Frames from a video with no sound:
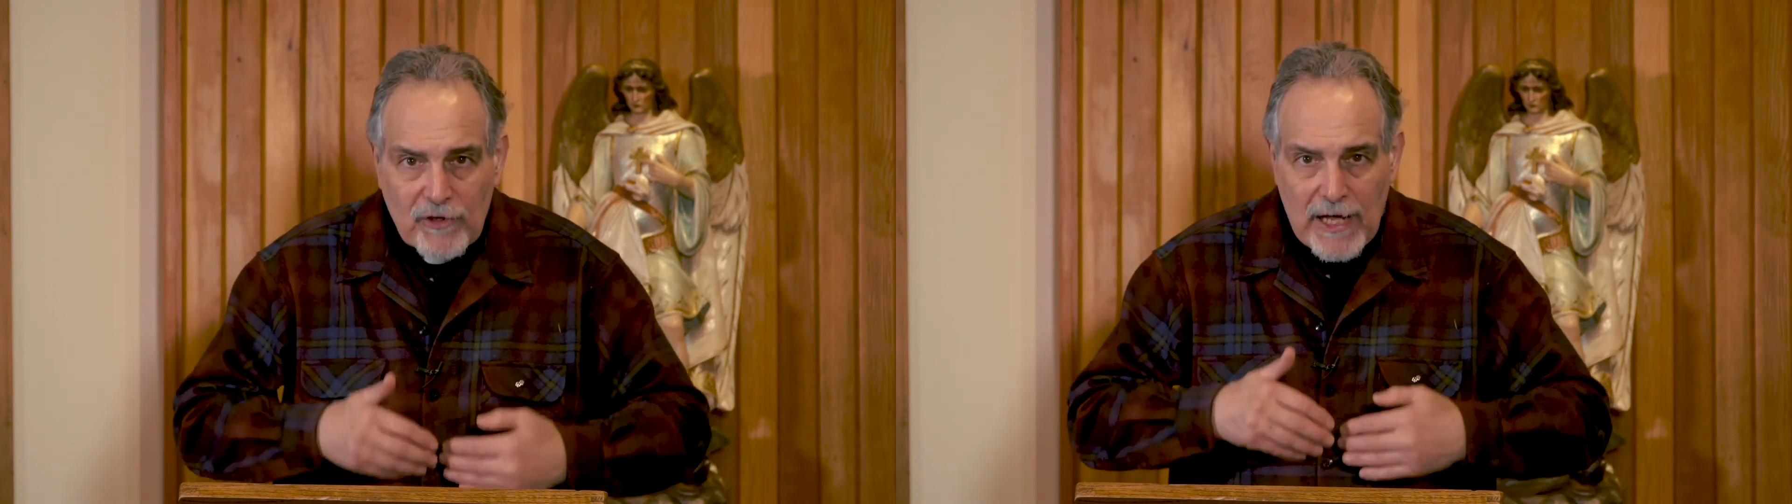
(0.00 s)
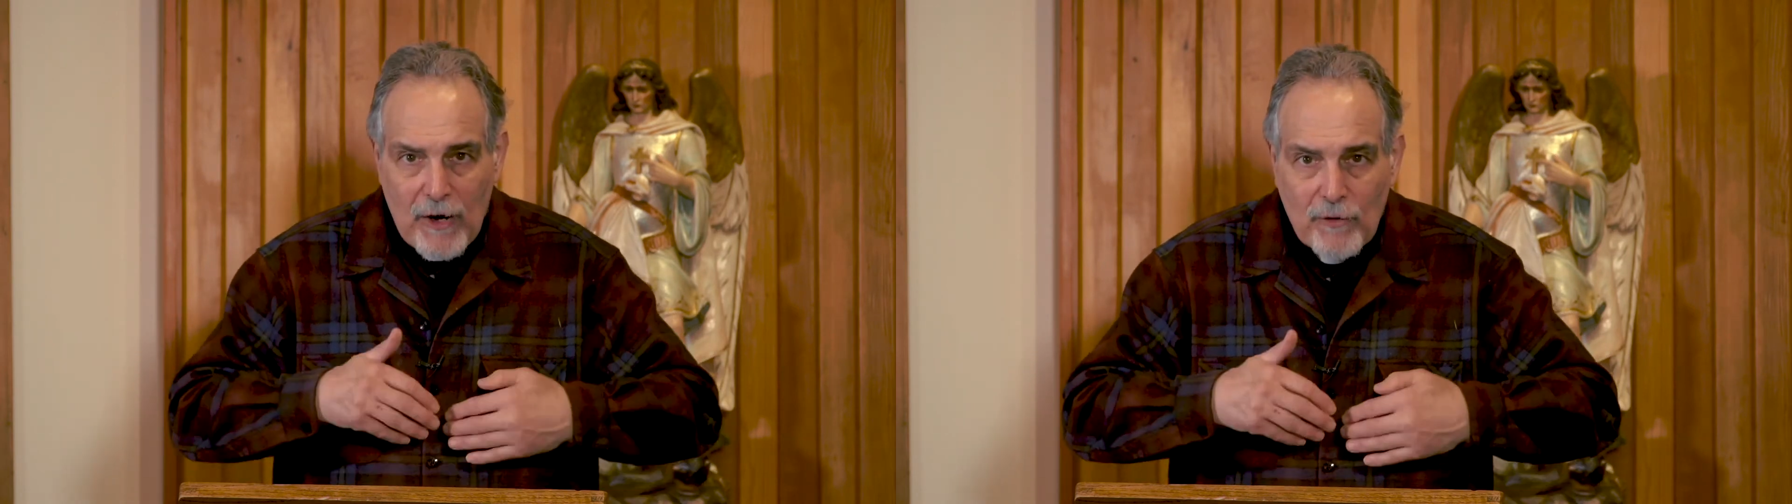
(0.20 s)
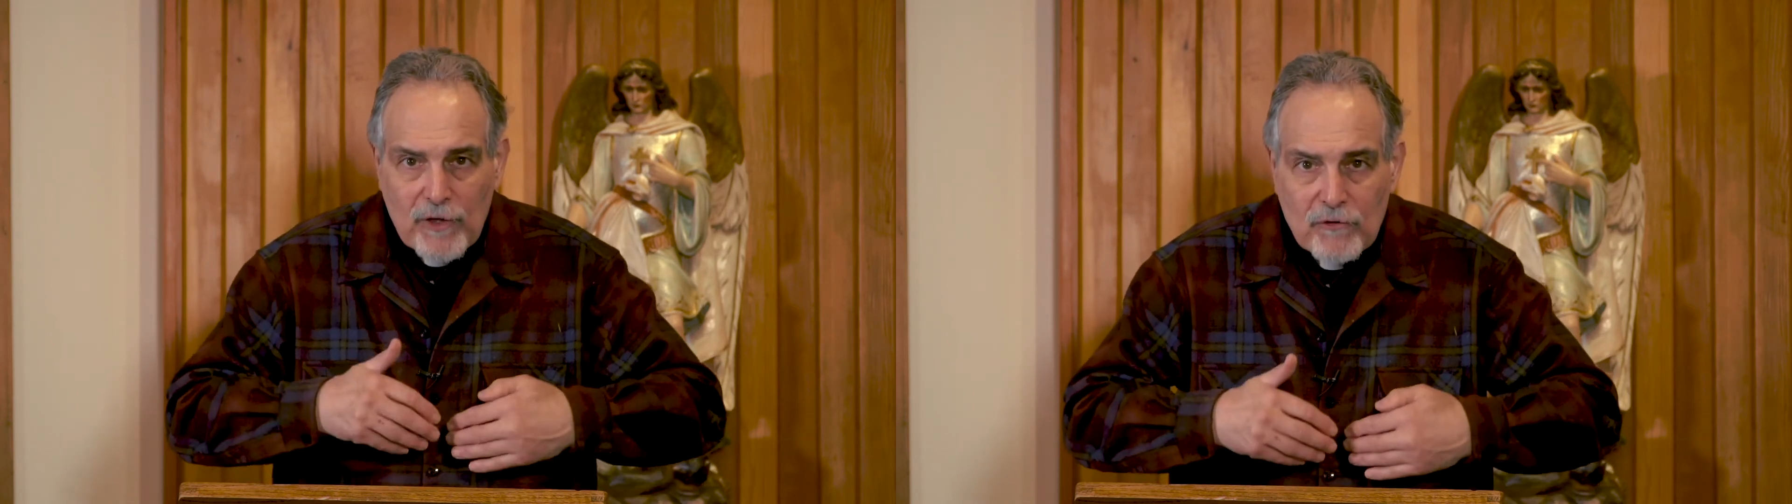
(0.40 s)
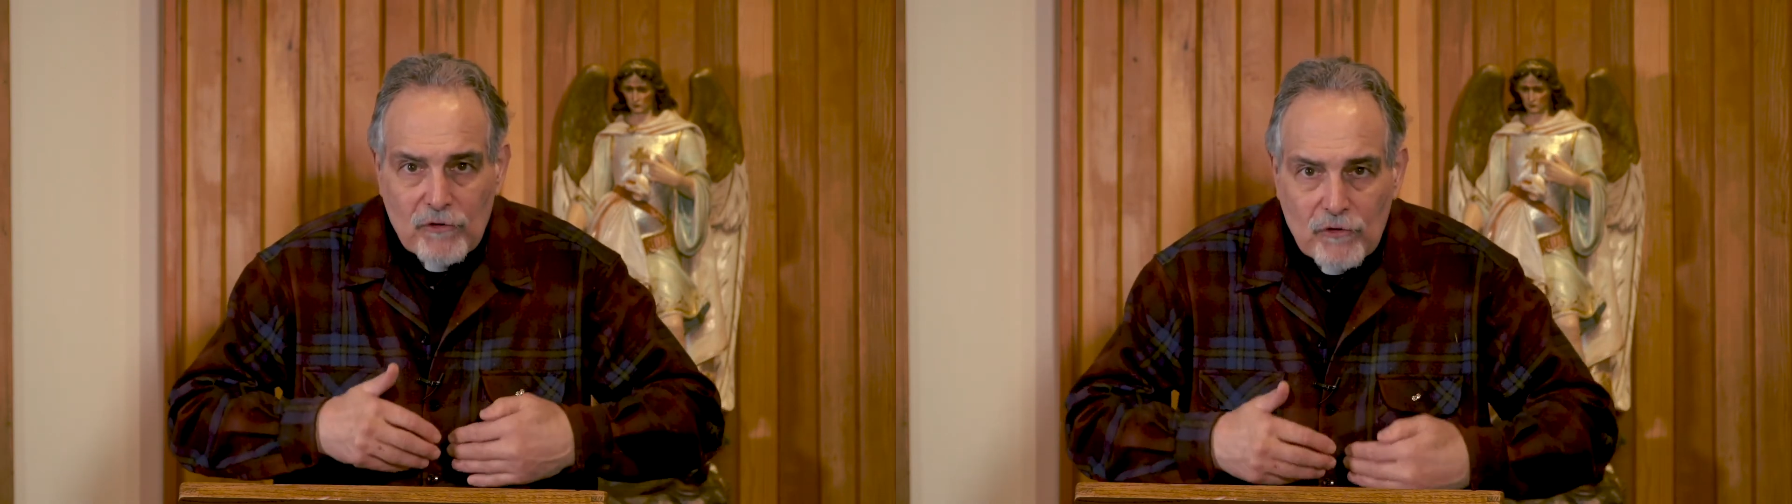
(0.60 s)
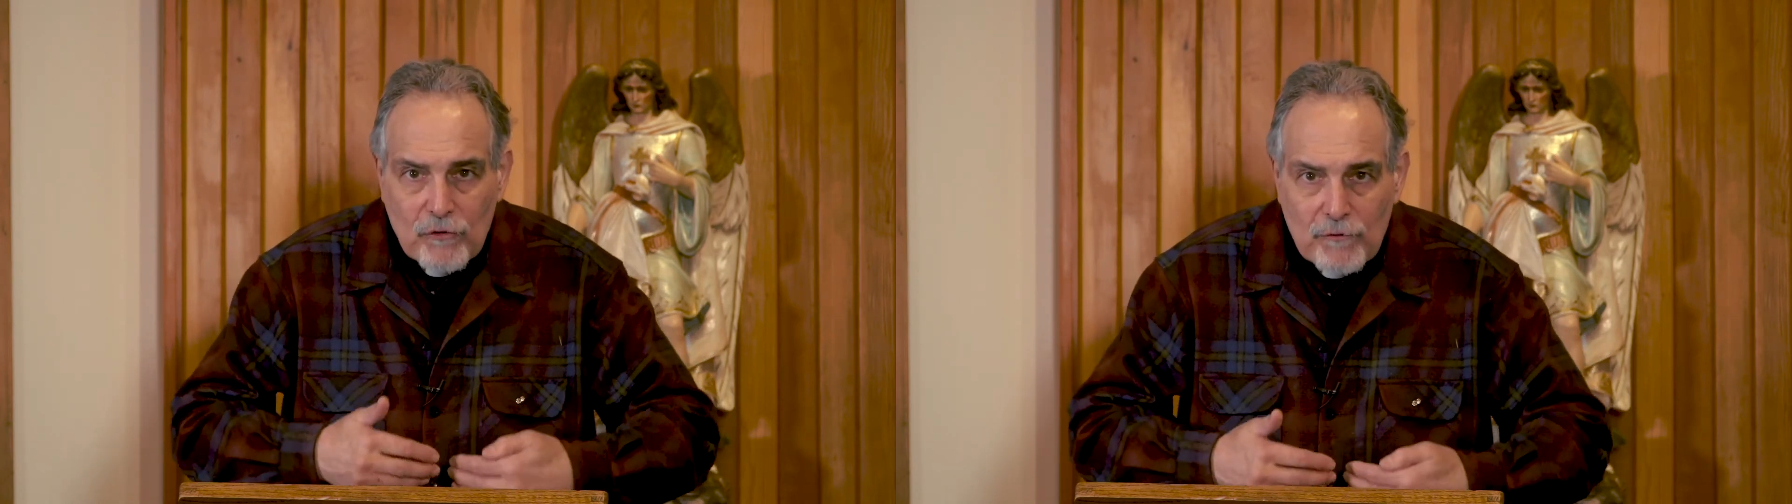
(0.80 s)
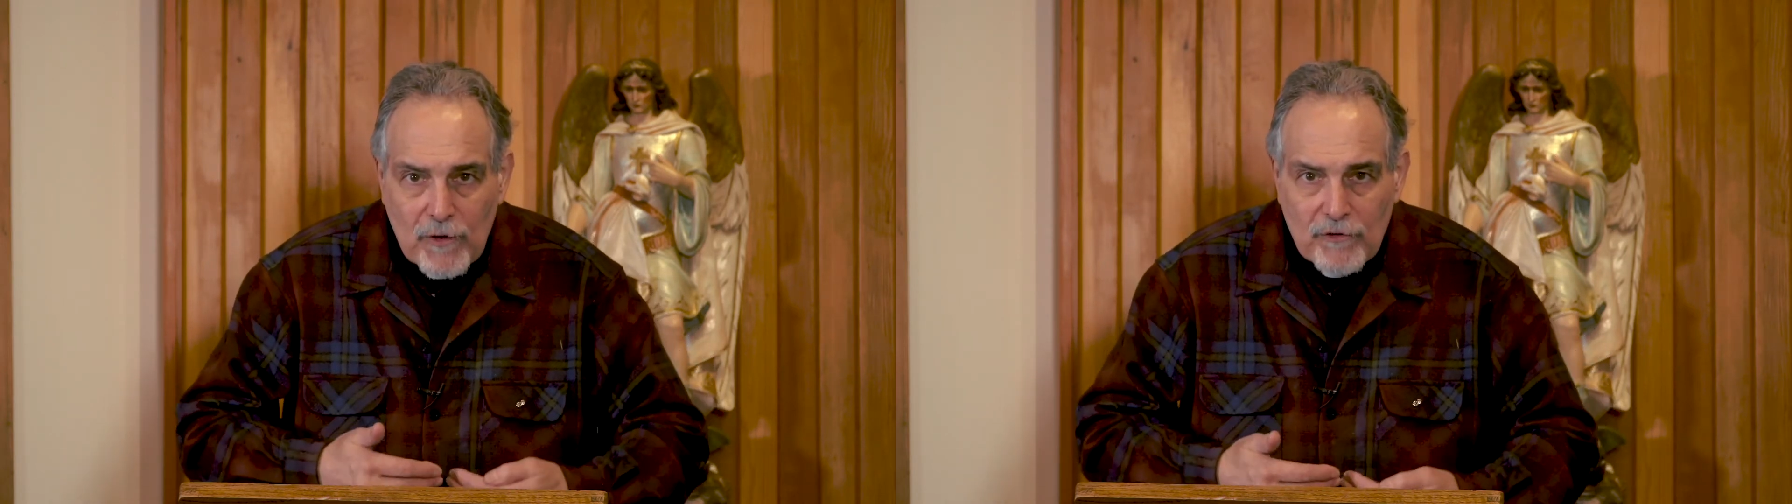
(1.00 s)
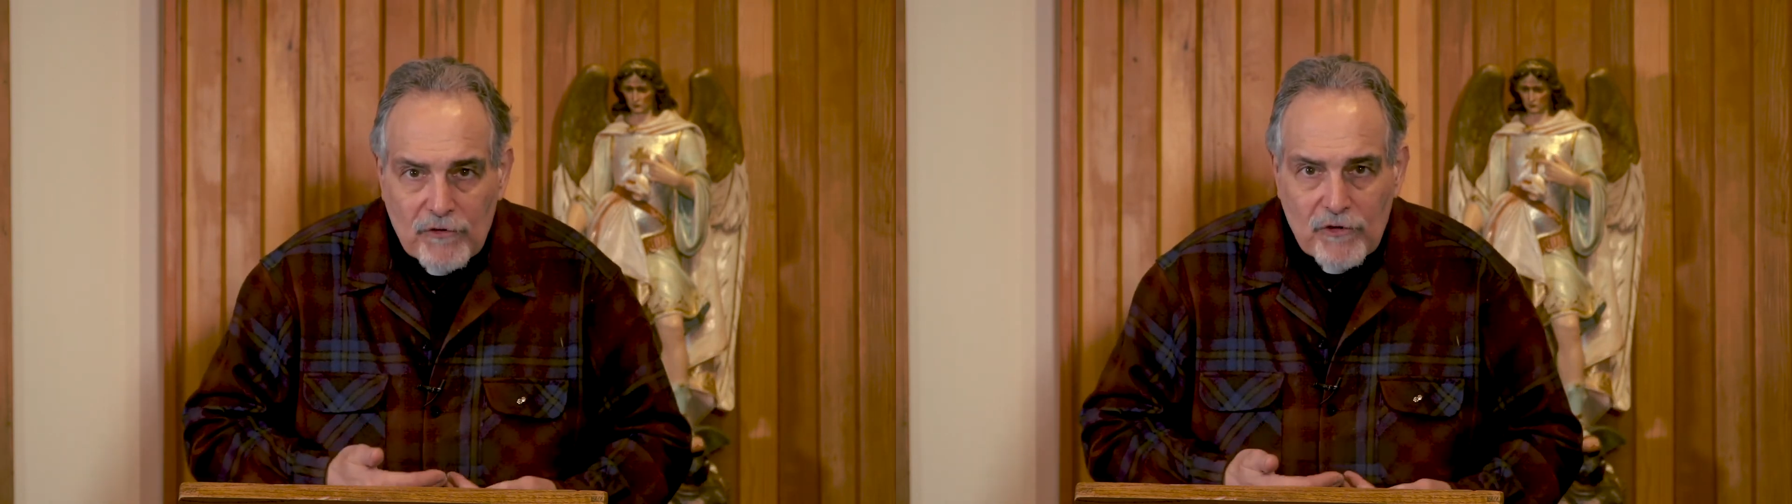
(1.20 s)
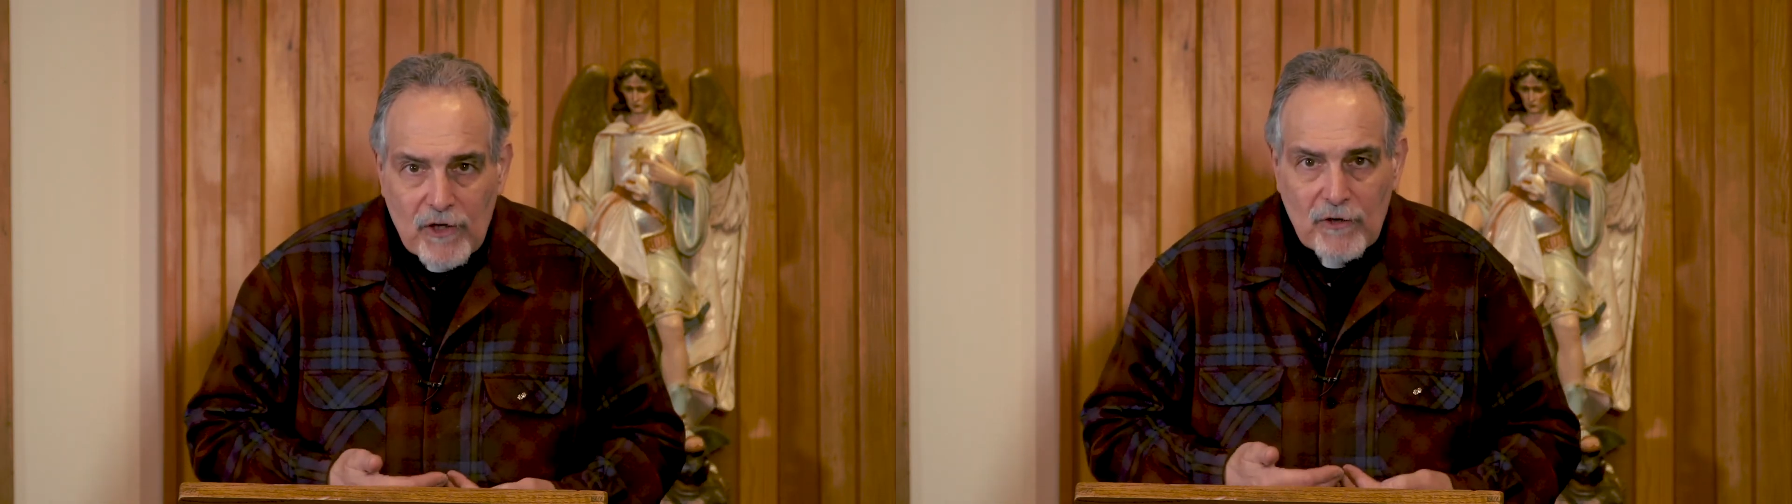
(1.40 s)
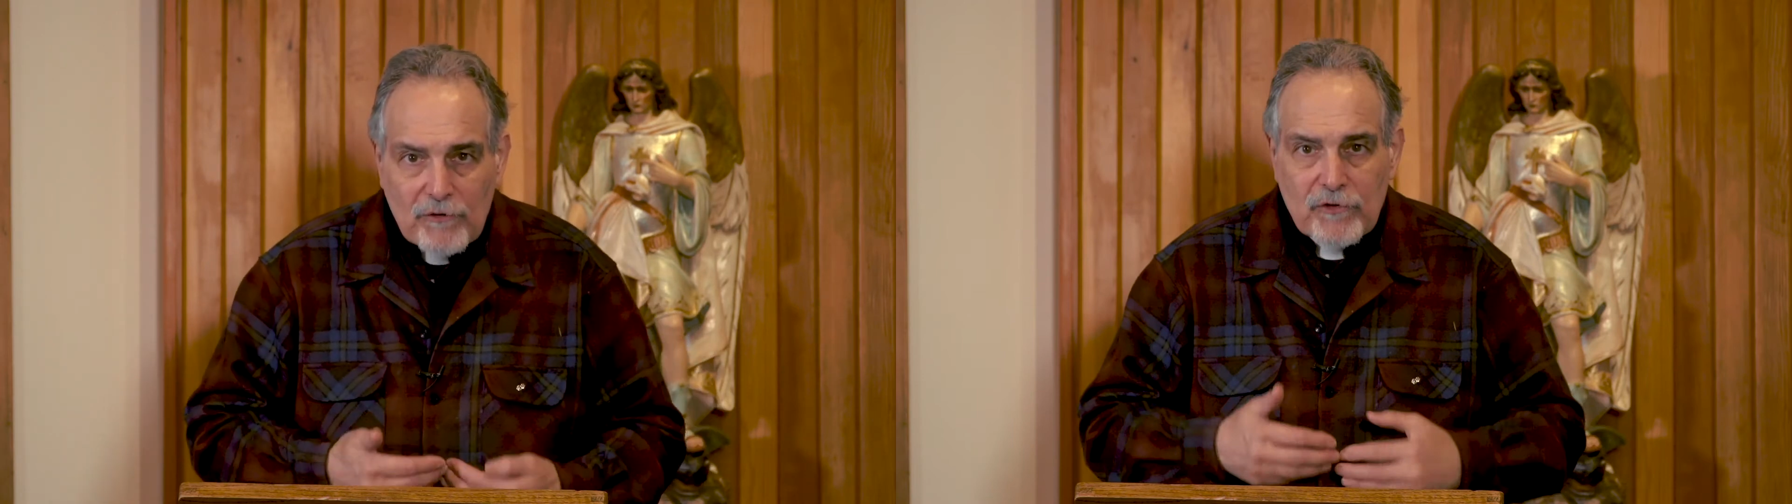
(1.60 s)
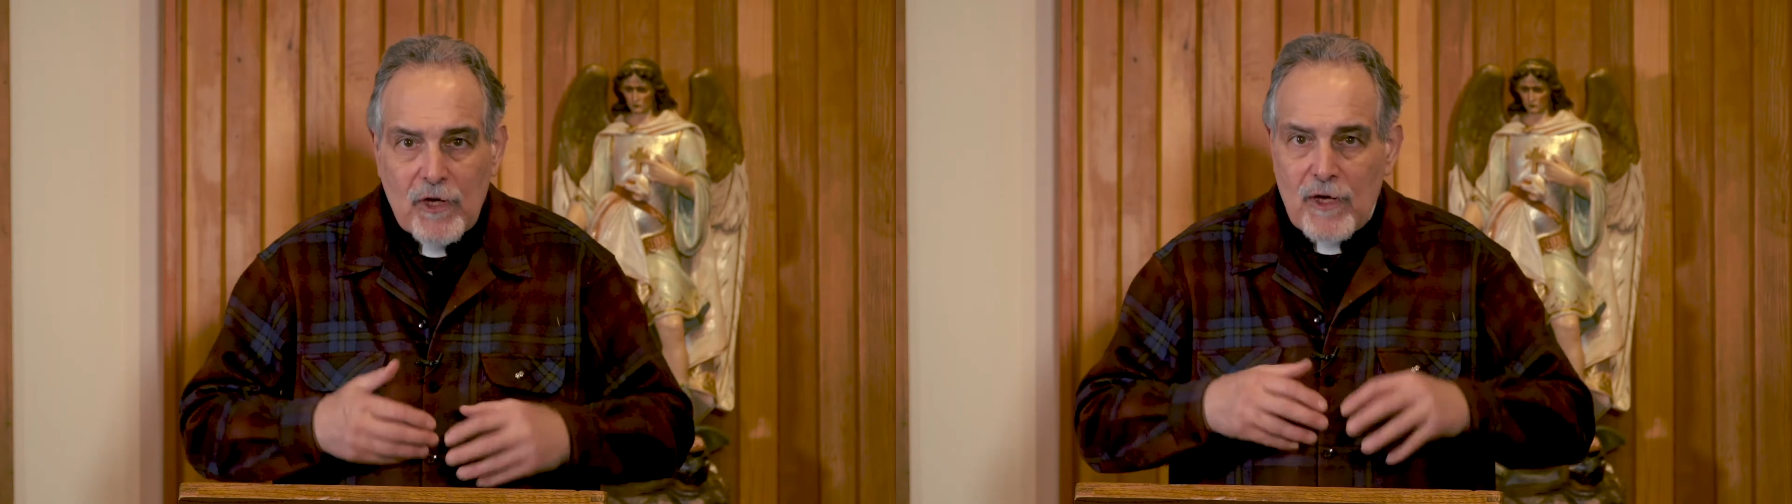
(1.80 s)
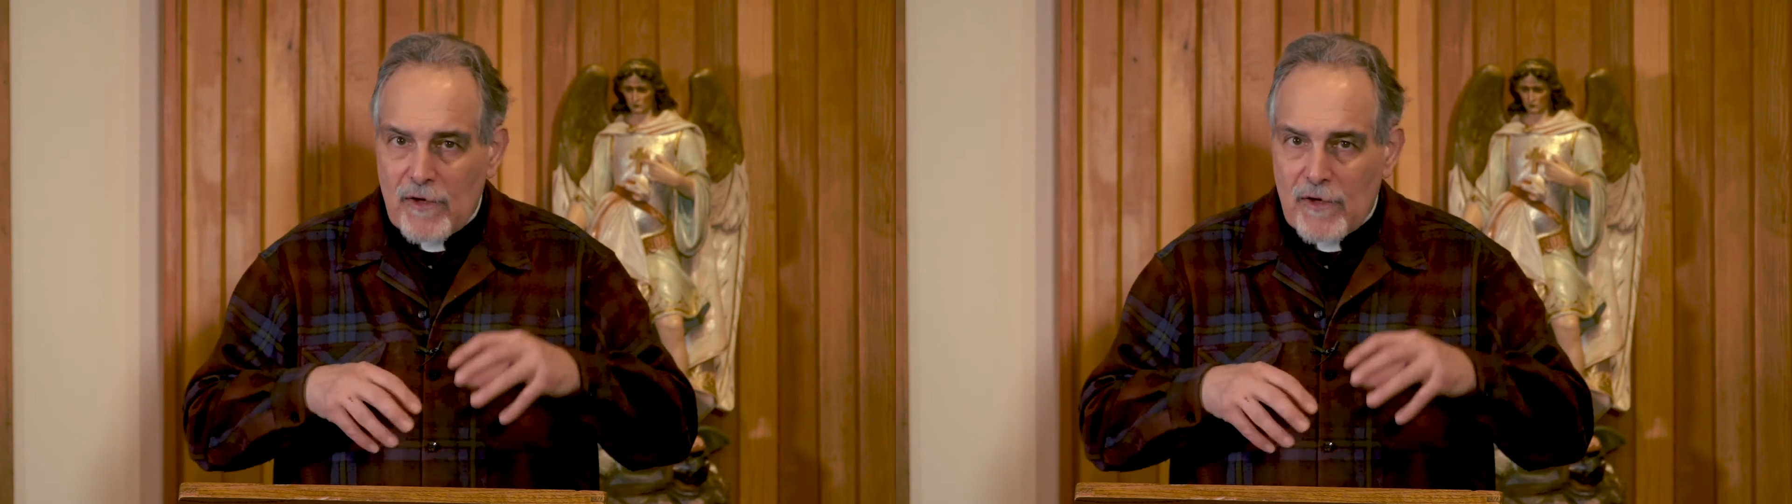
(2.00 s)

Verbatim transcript: and how it can serve ourselves.